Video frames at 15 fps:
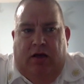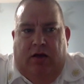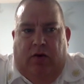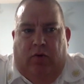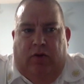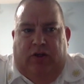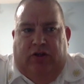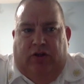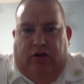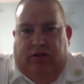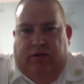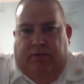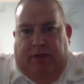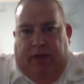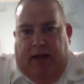We saw
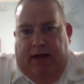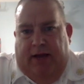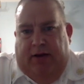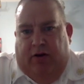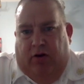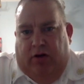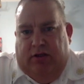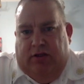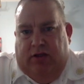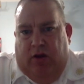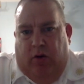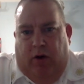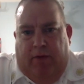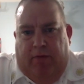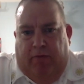supply costs
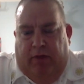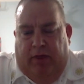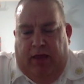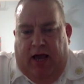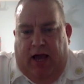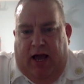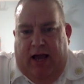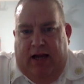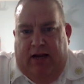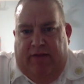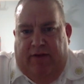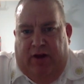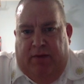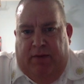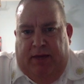go up really high in the
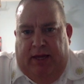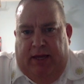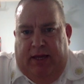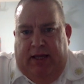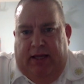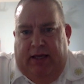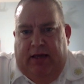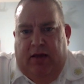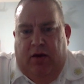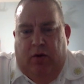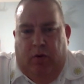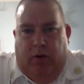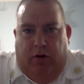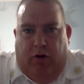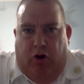very beginning.
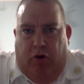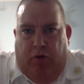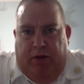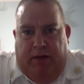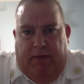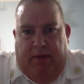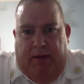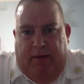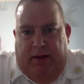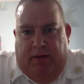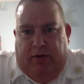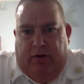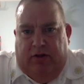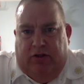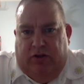We were hoping that maybe they were
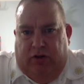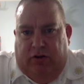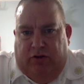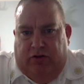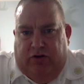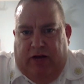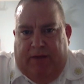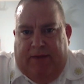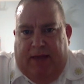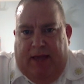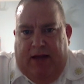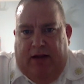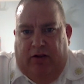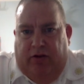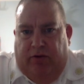going to start to drop
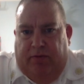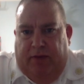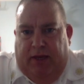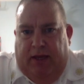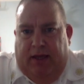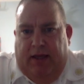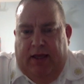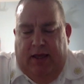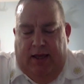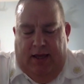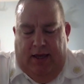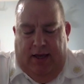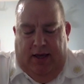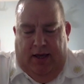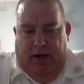down a little bit.
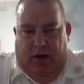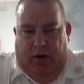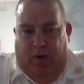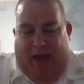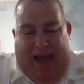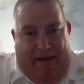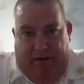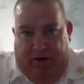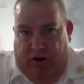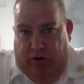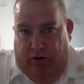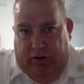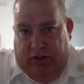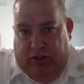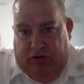We haven't
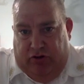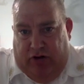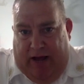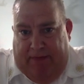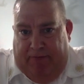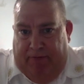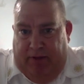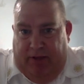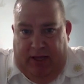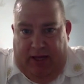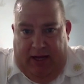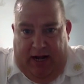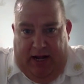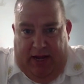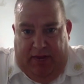noticed a drop really in
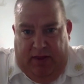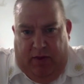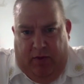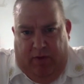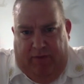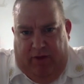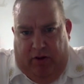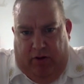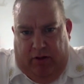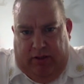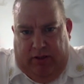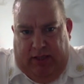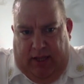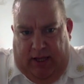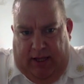anything. We've
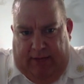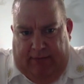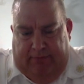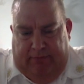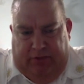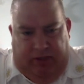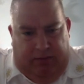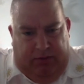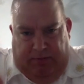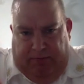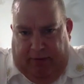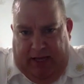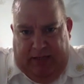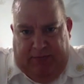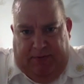noticed some
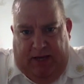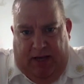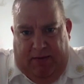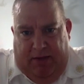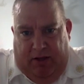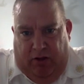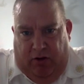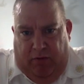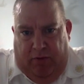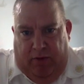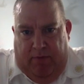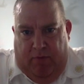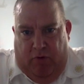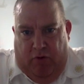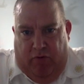supplies becoming a little
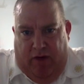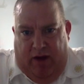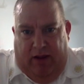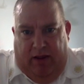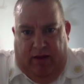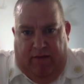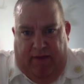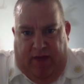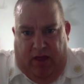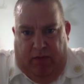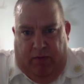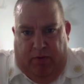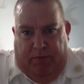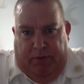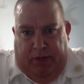bit more readily
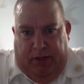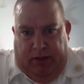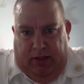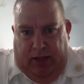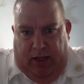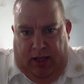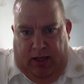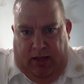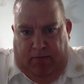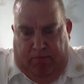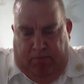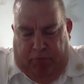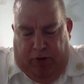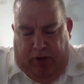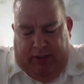available, but the
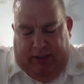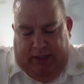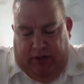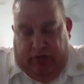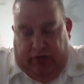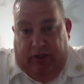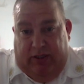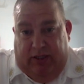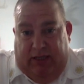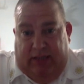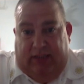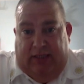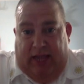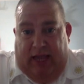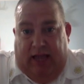price increase has
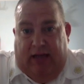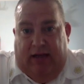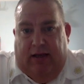stayed.